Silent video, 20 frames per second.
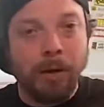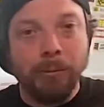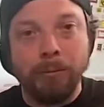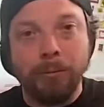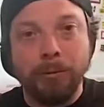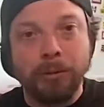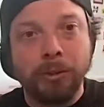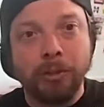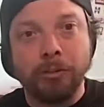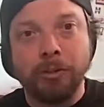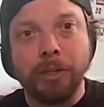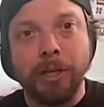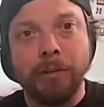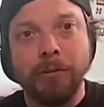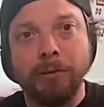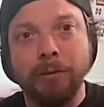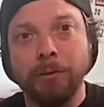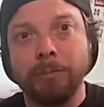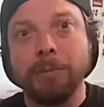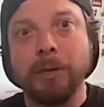Just to give it
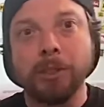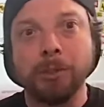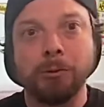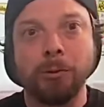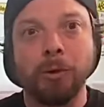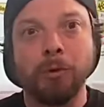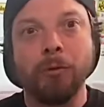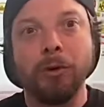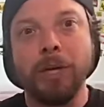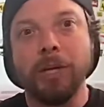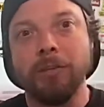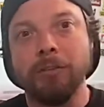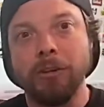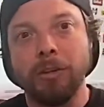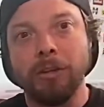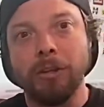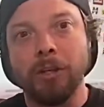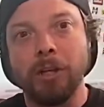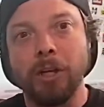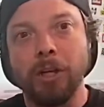a much more racy
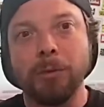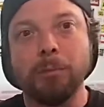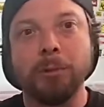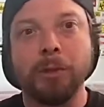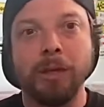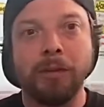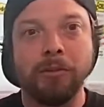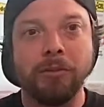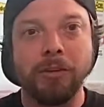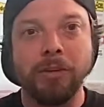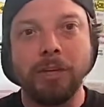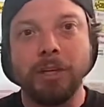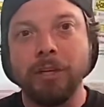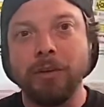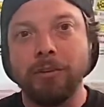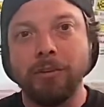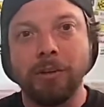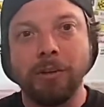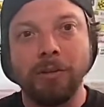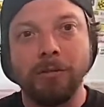look, plus the ease
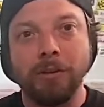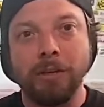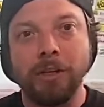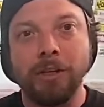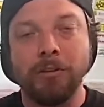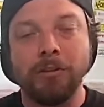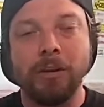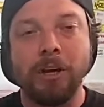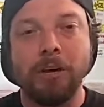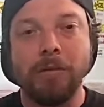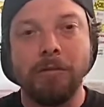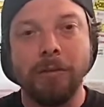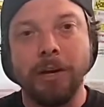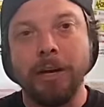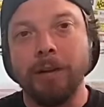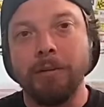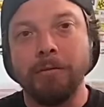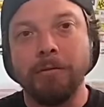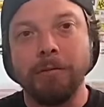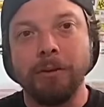and convenience of
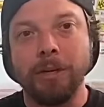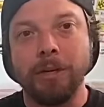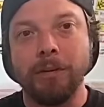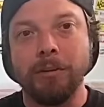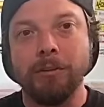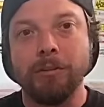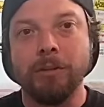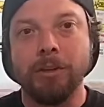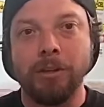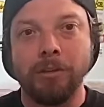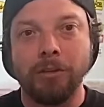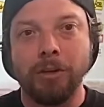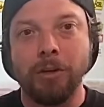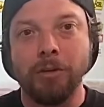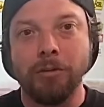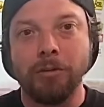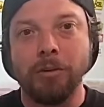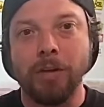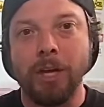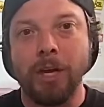AN fittings is
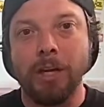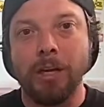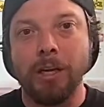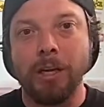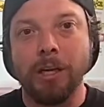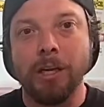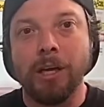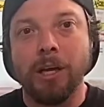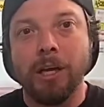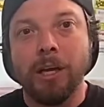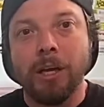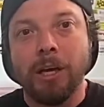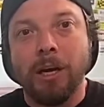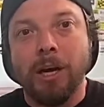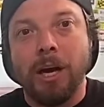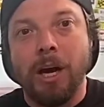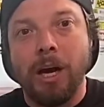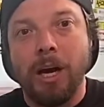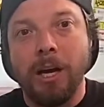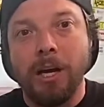outstanding.
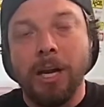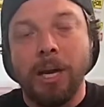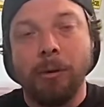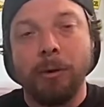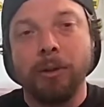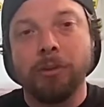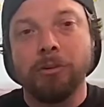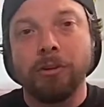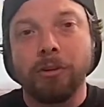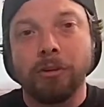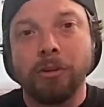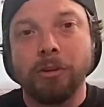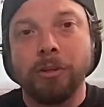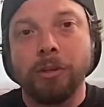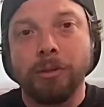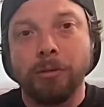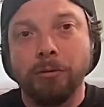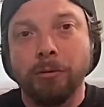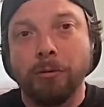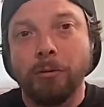Now when I started
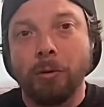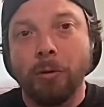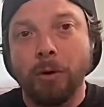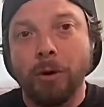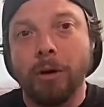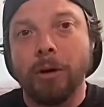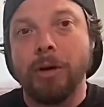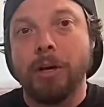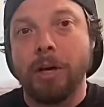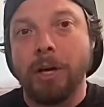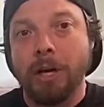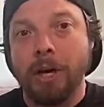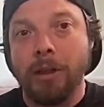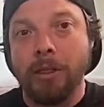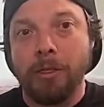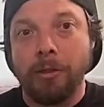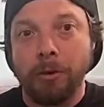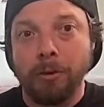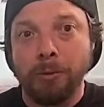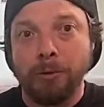looking for a
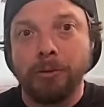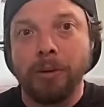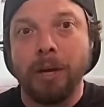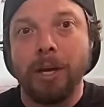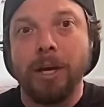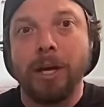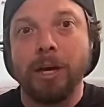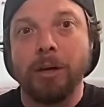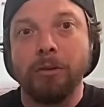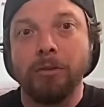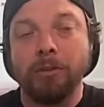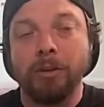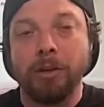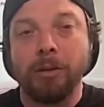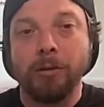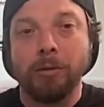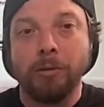thermostat housing